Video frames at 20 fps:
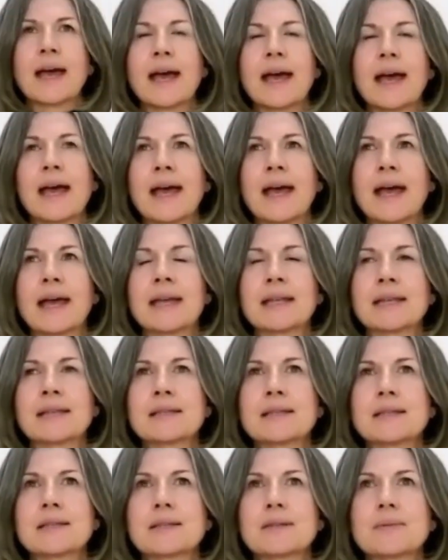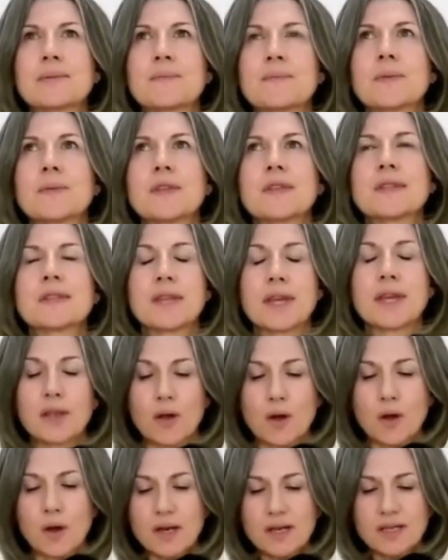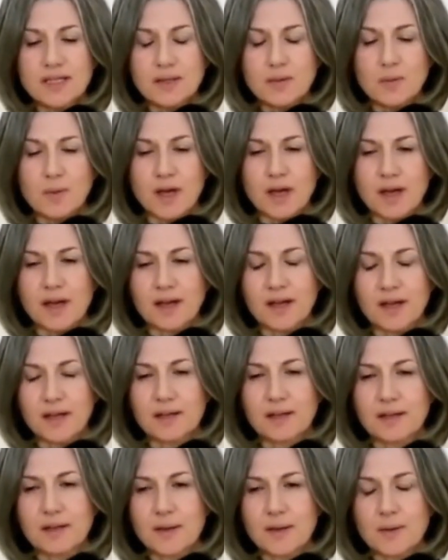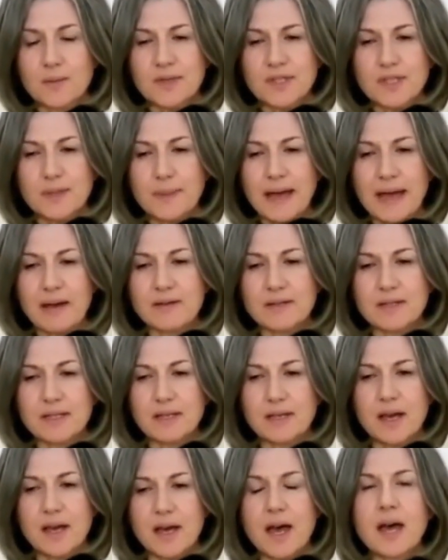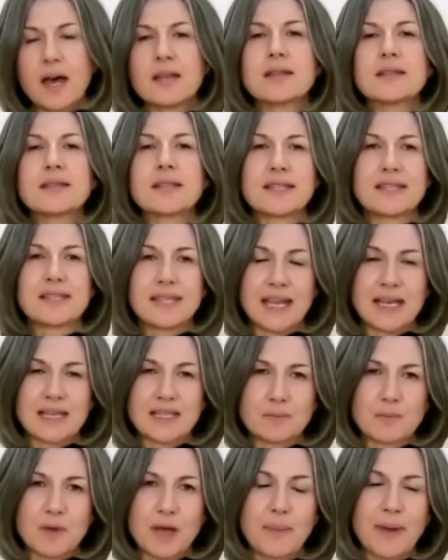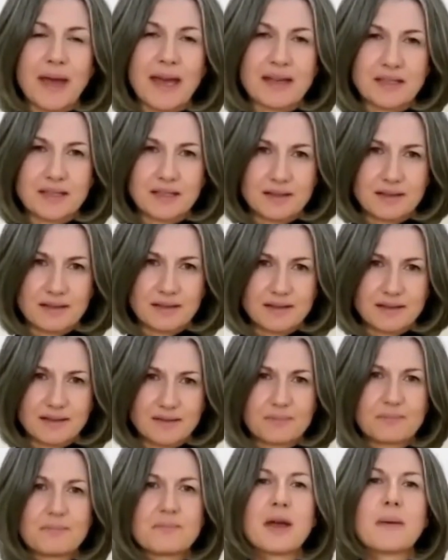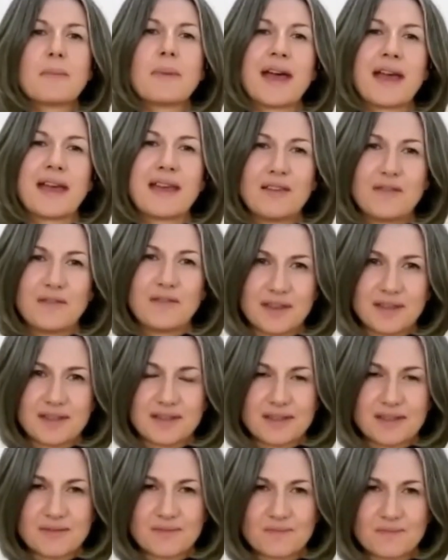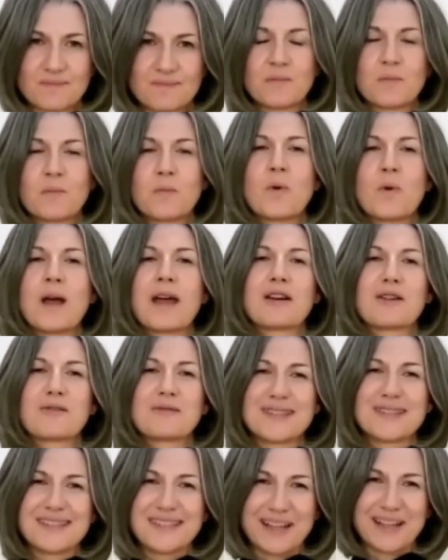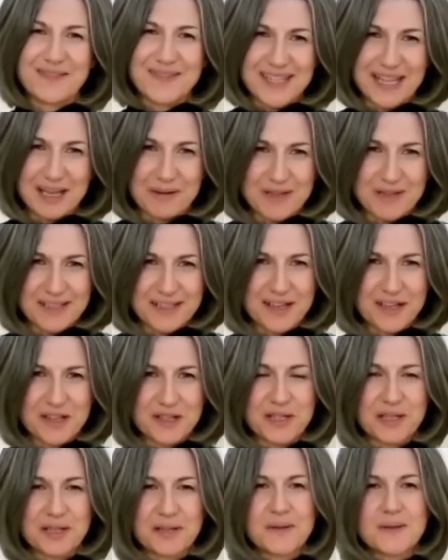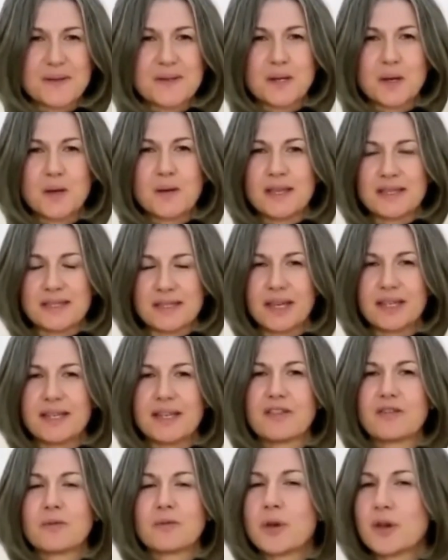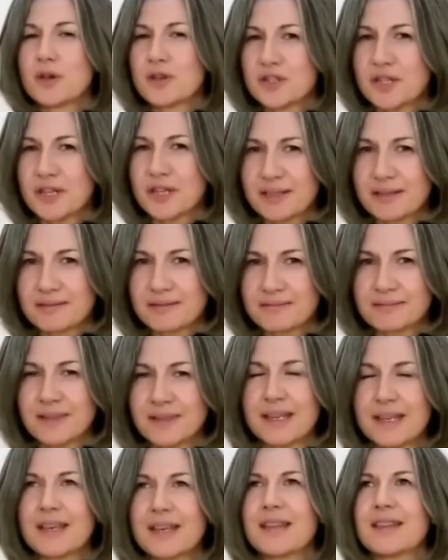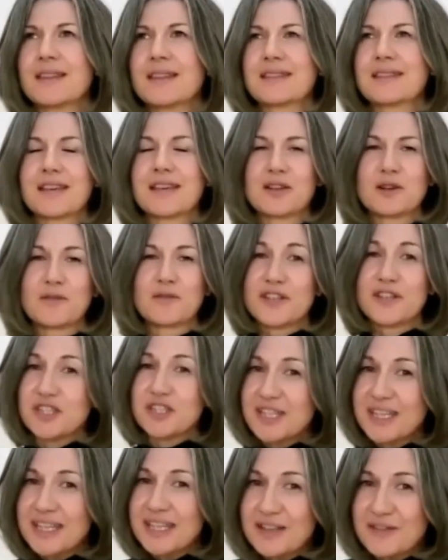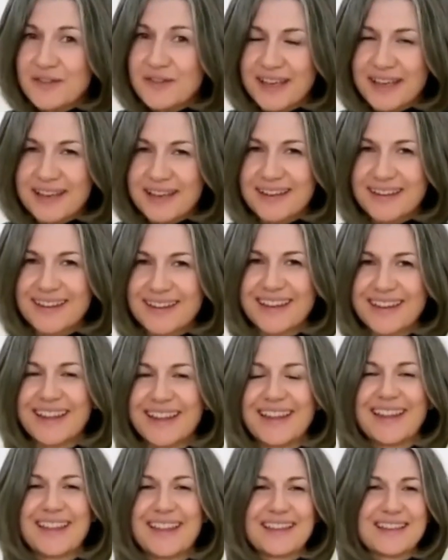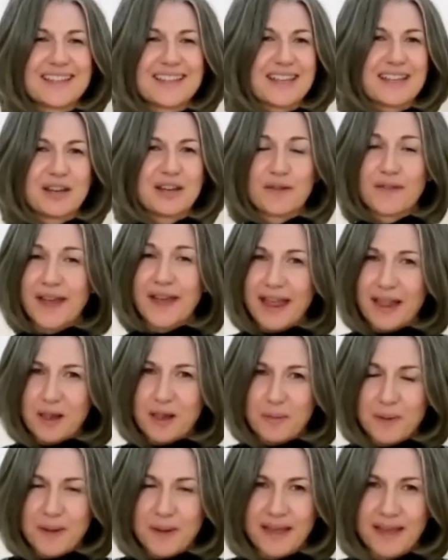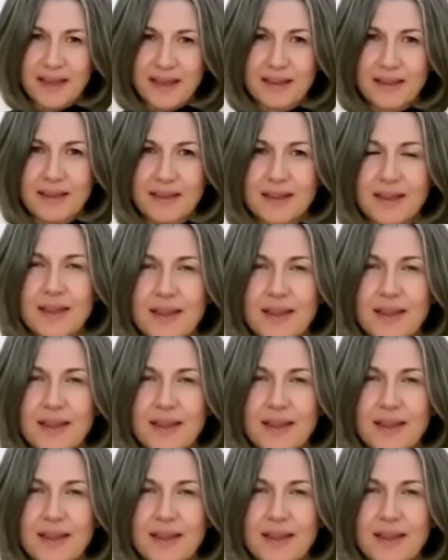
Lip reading: And the psychology work was about understanding my patterns, my behaviors, where I was self sabotaging. So, this idea of pushing, this idea of achieving, this idea of helping.